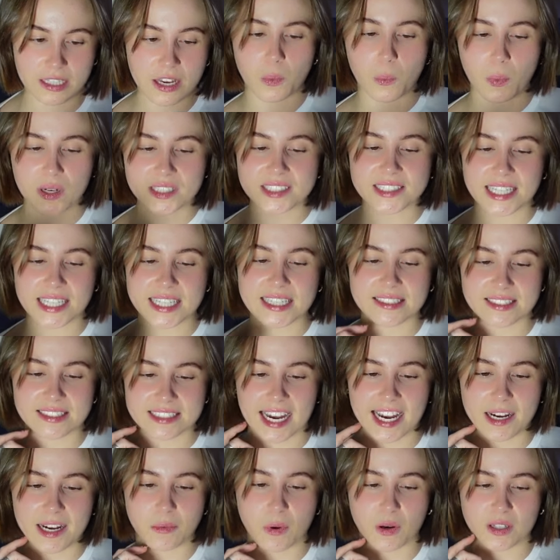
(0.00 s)
One day, this
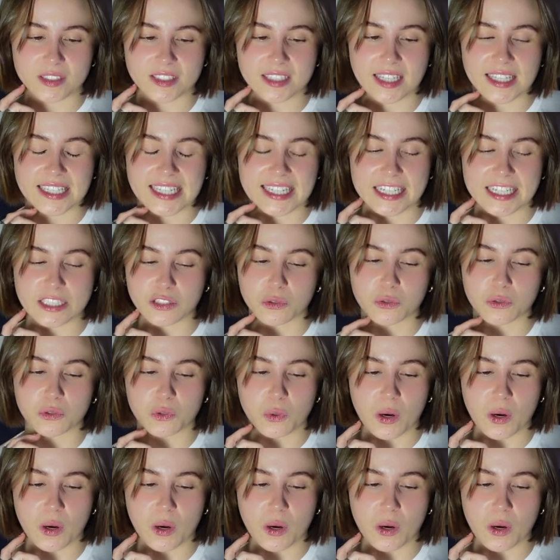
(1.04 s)
guy walks in, and I don't